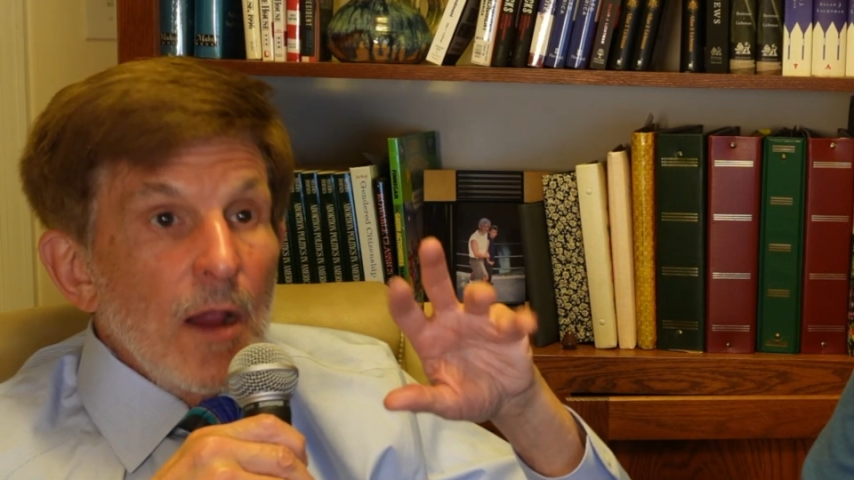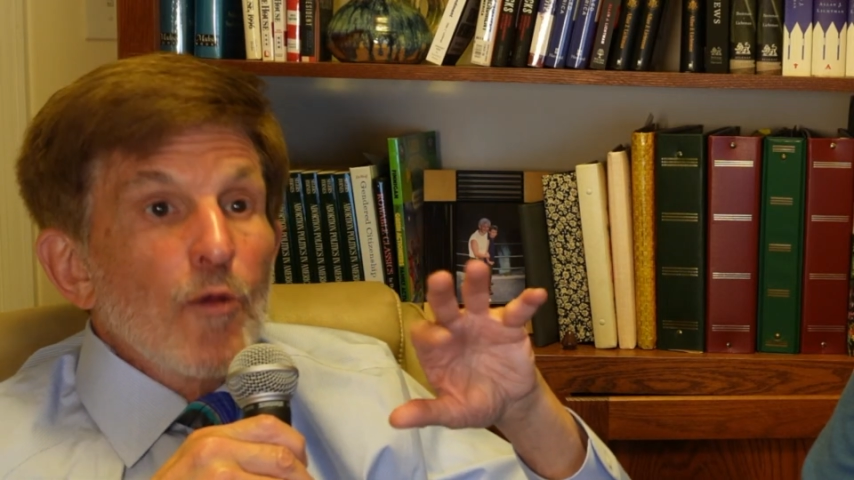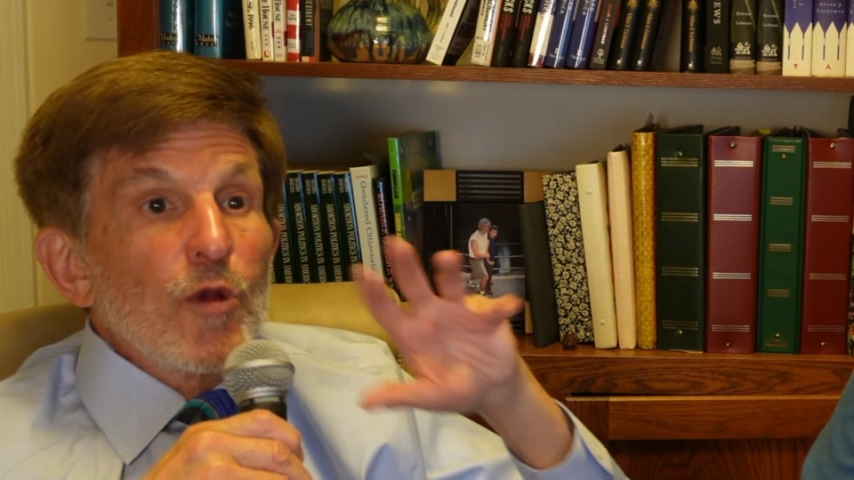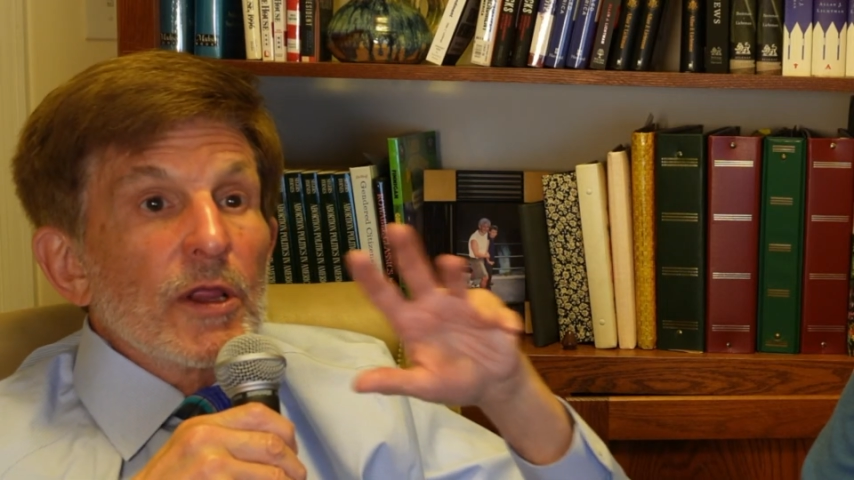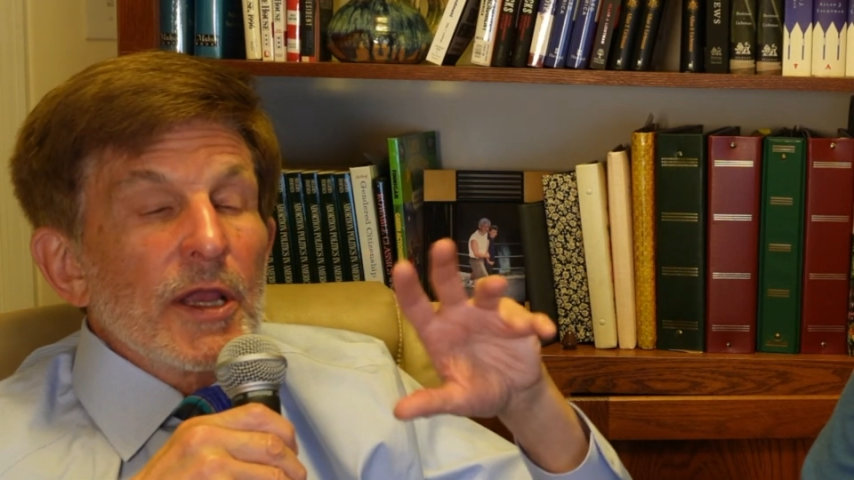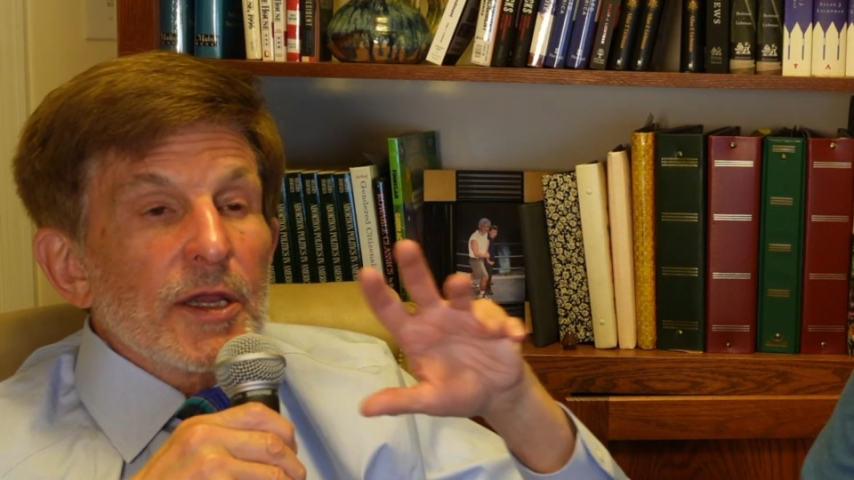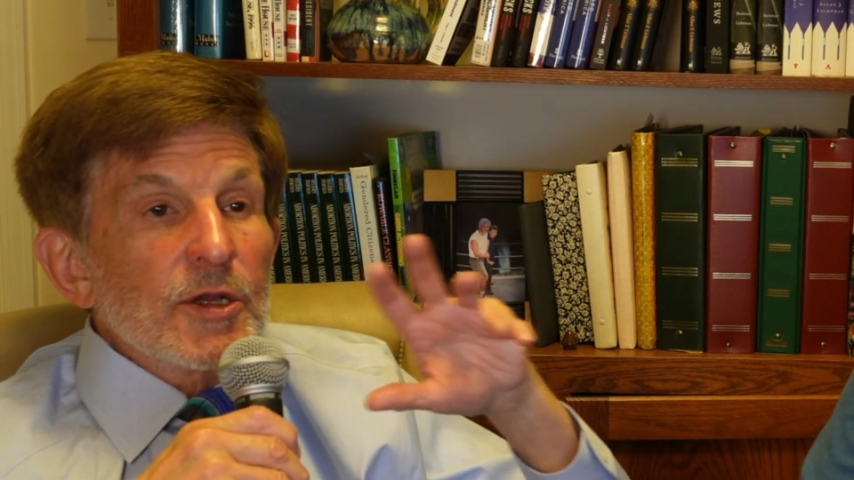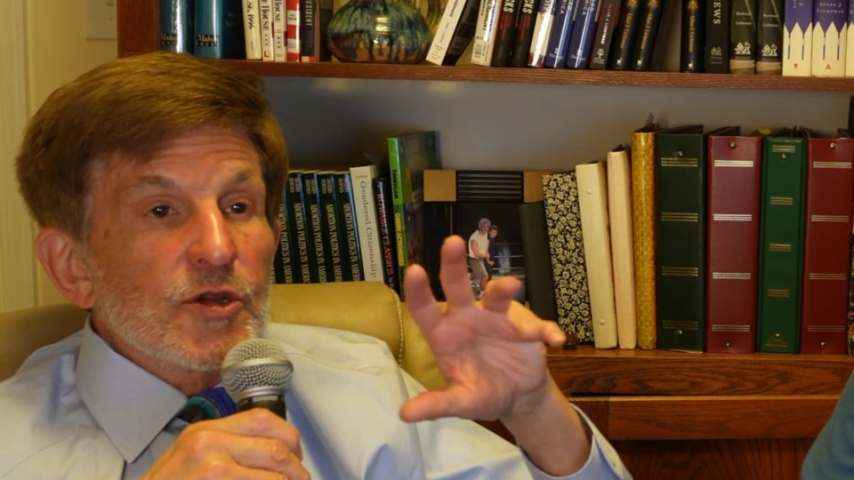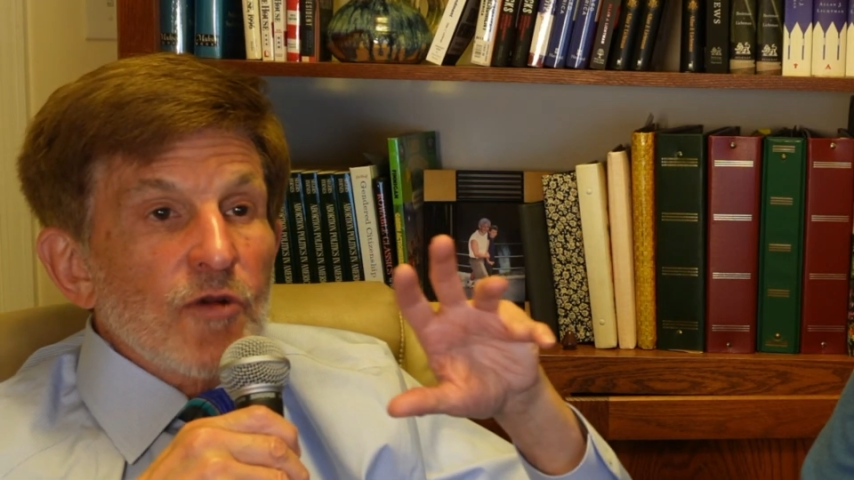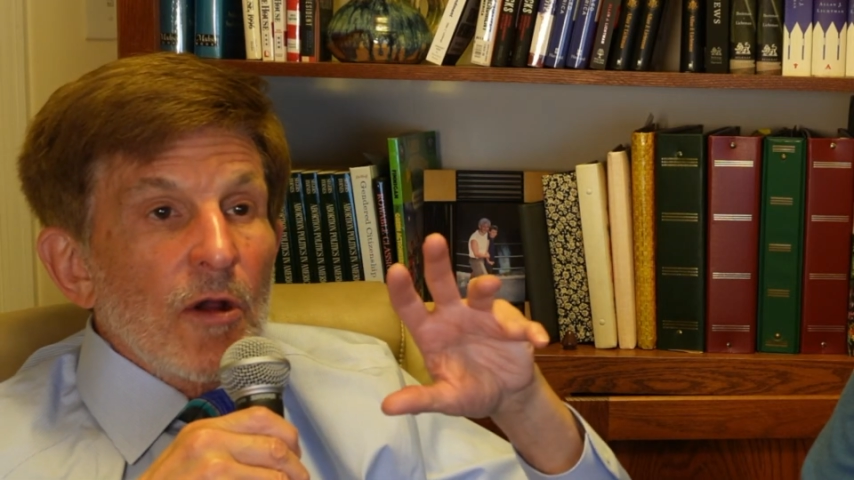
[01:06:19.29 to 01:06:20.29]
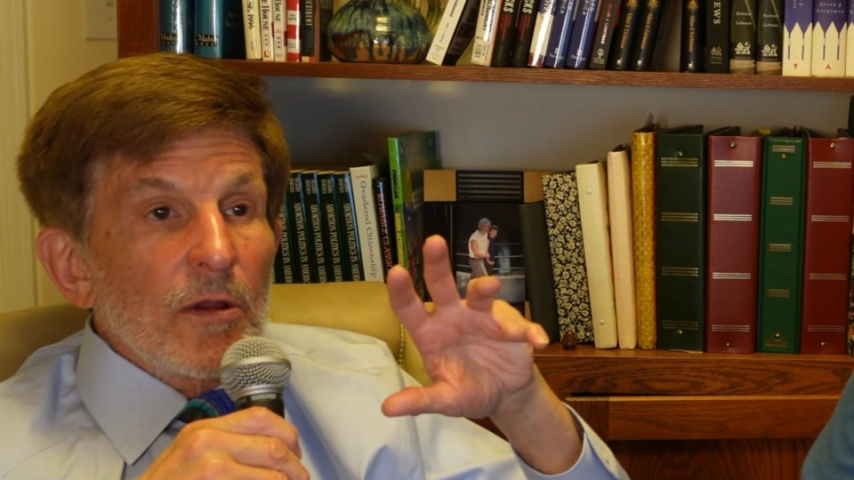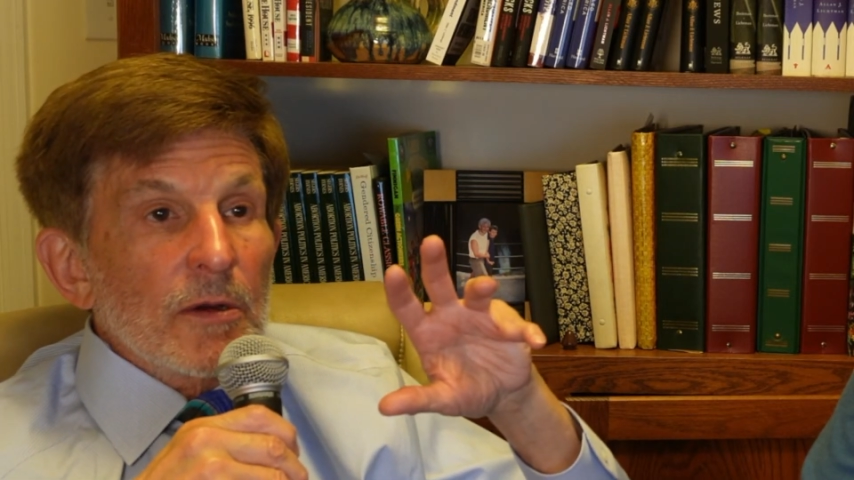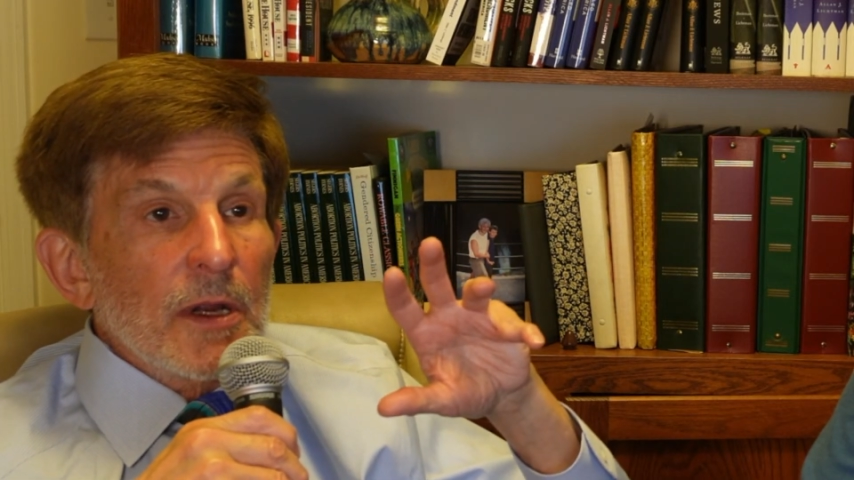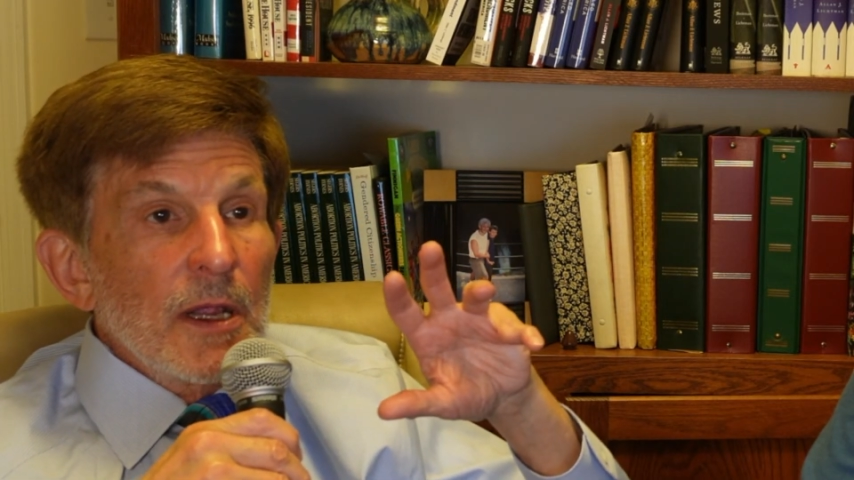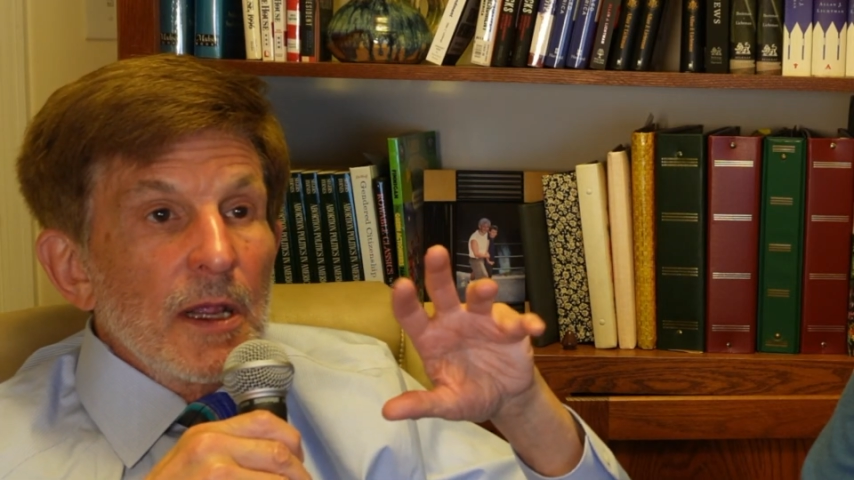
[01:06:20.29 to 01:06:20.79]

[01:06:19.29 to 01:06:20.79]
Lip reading: really controlled